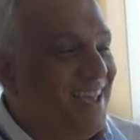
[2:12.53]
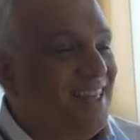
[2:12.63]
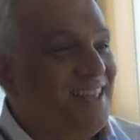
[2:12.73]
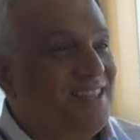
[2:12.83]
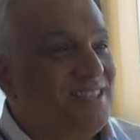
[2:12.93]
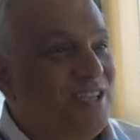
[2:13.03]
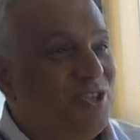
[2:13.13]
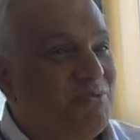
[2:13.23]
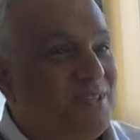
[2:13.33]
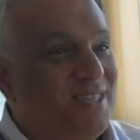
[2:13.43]
And then the
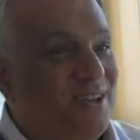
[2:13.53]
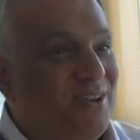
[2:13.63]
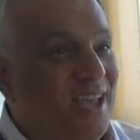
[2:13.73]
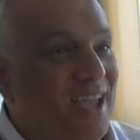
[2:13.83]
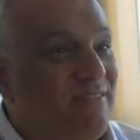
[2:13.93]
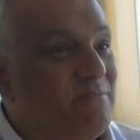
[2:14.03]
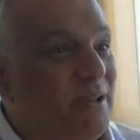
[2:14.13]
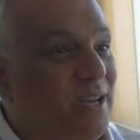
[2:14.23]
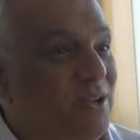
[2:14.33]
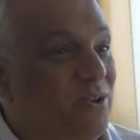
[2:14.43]
teacher would say, "Okay,
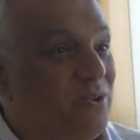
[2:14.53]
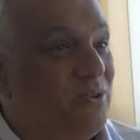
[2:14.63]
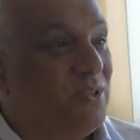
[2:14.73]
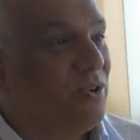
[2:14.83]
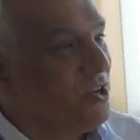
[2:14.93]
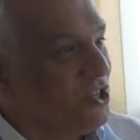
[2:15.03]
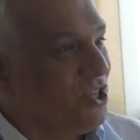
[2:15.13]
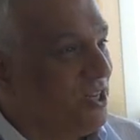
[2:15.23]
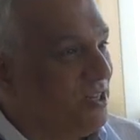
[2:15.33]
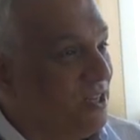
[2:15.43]
everybody who's a
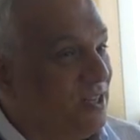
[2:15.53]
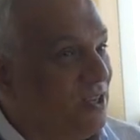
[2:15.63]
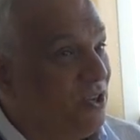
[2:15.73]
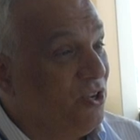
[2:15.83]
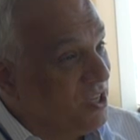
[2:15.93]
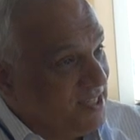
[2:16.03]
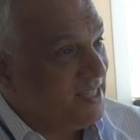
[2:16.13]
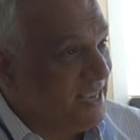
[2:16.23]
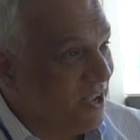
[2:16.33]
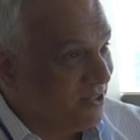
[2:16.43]
Christian, you can
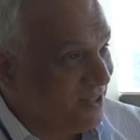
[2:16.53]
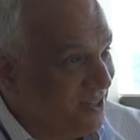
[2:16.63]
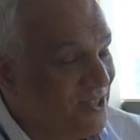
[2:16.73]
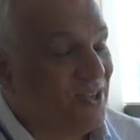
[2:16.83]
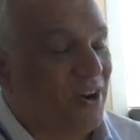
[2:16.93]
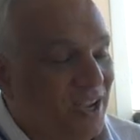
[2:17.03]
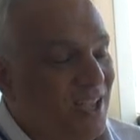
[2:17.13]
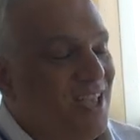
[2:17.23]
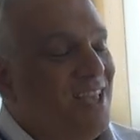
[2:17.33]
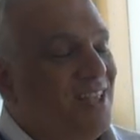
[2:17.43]
sit down." Sorry,
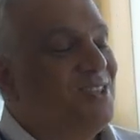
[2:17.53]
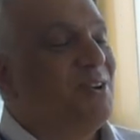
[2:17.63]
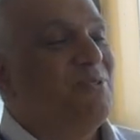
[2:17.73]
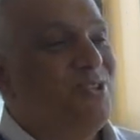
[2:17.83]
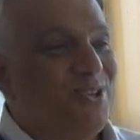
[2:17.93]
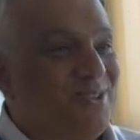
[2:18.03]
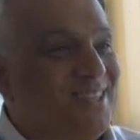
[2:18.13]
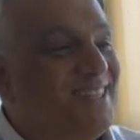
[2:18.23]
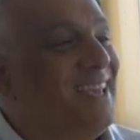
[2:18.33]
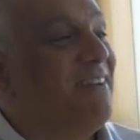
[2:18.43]
they'd start with Jews.
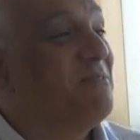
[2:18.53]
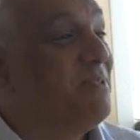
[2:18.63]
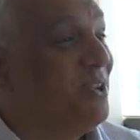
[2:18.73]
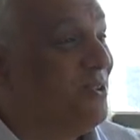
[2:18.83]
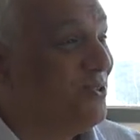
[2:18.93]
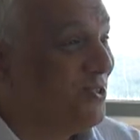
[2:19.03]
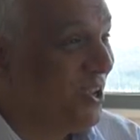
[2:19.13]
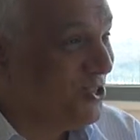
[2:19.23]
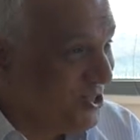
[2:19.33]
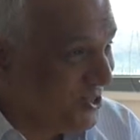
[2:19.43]
They'd say, "Everybody who's
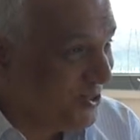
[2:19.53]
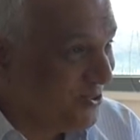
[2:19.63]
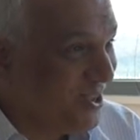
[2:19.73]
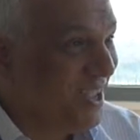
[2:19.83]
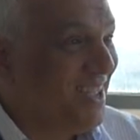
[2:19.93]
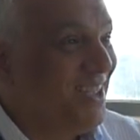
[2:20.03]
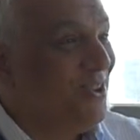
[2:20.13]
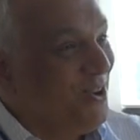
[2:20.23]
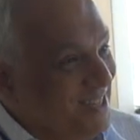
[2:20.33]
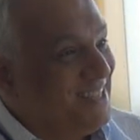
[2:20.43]
a Jew,
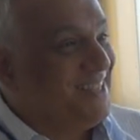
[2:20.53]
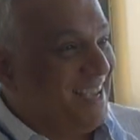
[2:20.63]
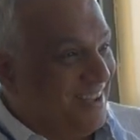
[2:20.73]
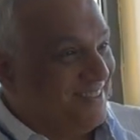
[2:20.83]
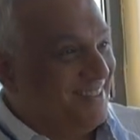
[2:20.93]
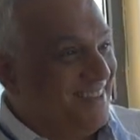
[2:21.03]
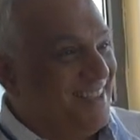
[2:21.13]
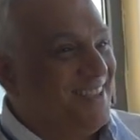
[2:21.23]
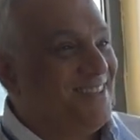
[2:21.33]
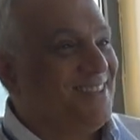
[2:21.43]
you can sit down."
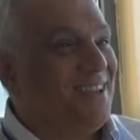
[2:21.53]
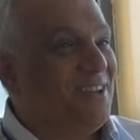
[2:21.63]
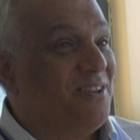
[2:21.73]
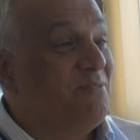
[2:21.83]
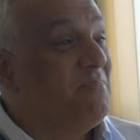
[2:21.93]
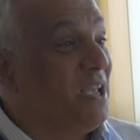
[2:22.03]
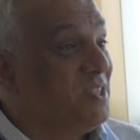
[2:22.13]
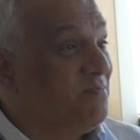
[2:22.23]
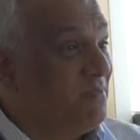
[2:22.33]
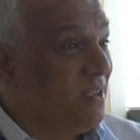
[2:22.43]
So,
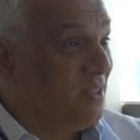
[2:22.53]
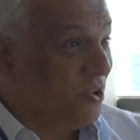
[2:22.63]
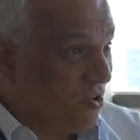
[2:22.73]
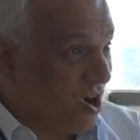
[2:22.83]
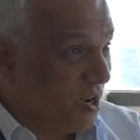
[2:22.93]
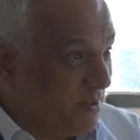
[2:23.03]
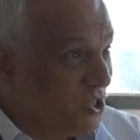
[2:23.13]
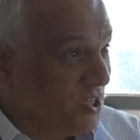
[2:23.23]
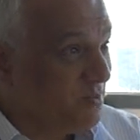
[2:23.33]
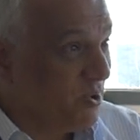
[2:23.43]
because the Quran
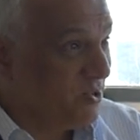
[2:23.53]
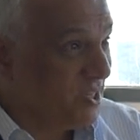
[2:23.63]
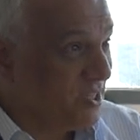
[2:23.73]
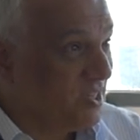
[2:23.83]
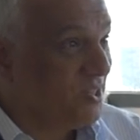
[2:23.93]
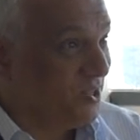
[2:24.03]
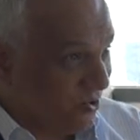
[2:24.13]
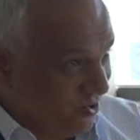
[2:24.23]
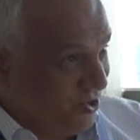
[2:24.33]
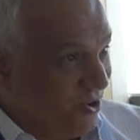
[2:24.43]
mentions Moses,
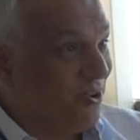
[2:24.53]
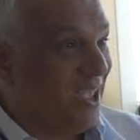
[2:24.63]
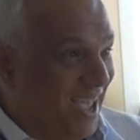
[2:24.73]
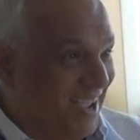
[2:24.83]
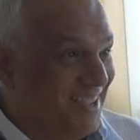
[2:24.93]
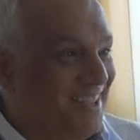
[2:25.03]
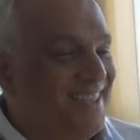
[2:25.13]
so you're okay.